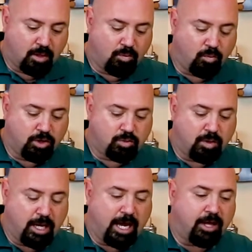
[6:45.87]
And once
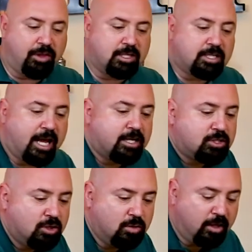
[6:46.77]
we add these last
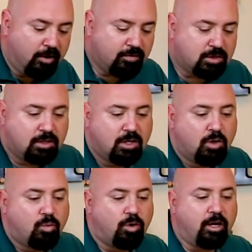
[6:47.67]
two leaves,
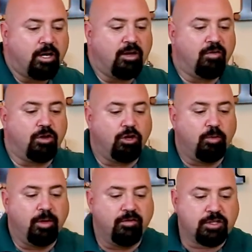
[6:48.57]
we're gonna give it a little
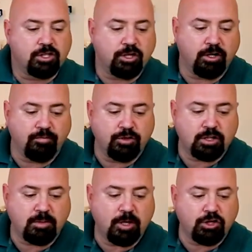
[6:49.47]
bit of a stir
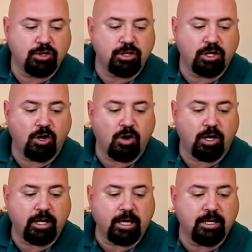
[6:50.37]
just to make sure that the
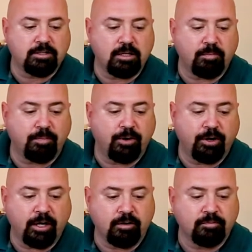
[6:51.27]
garlic isn't
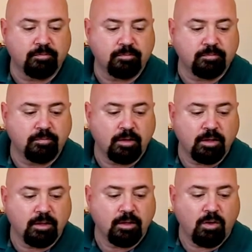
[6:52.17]
burning
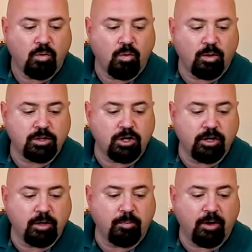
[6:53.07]
or
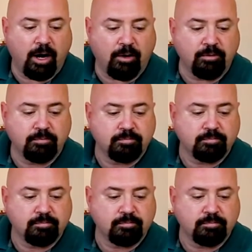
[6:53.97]
starting to brown.